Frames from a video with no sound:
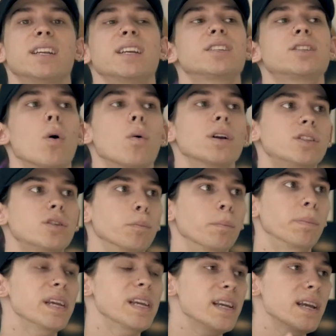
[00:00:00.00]
is going to
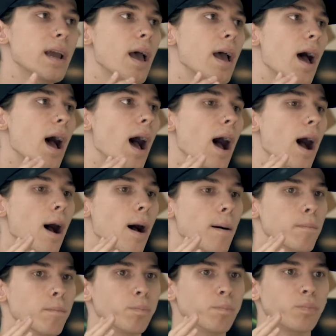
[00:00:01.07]
be
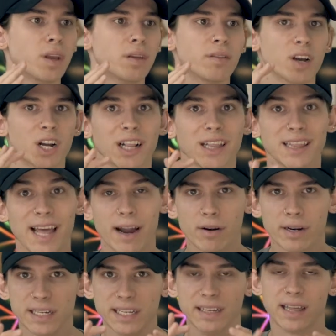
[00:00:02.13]
the
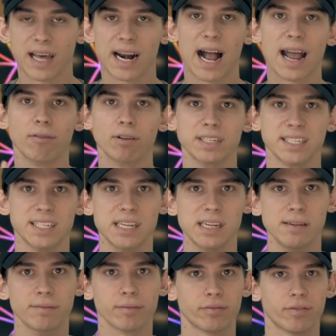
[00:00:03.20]
clarity that I
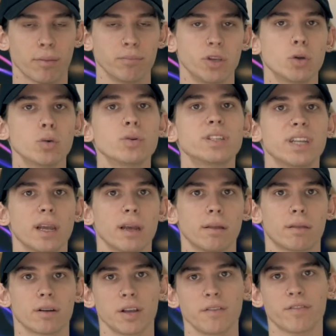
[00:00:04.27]
receive from
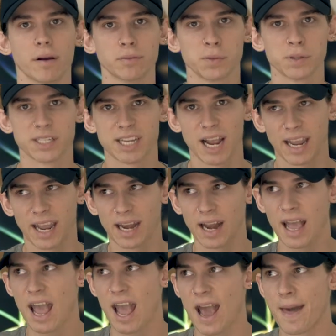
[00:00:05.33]
using 30 frames per
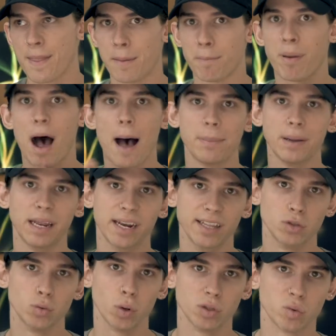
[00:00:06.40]
second and then popping it
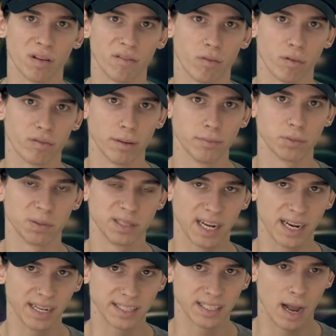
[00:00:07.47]
into a 24 frames per
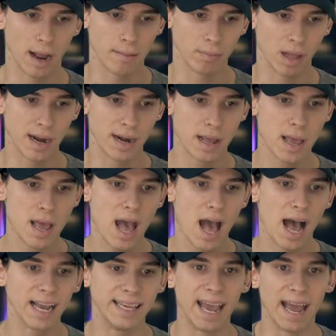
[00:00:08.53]
second timeline.
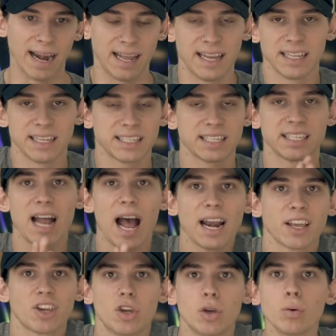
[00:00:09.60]
Again, this is
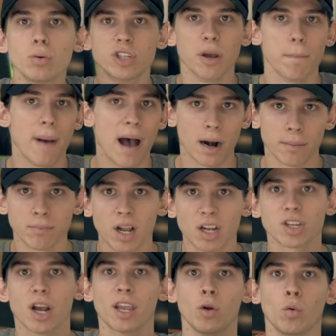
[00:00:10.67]
not a huge amount. I'm
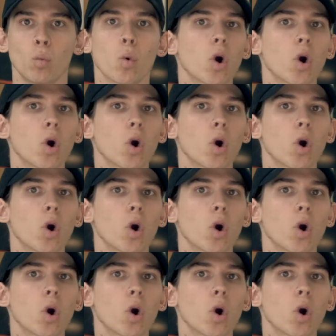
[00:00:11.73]
not talking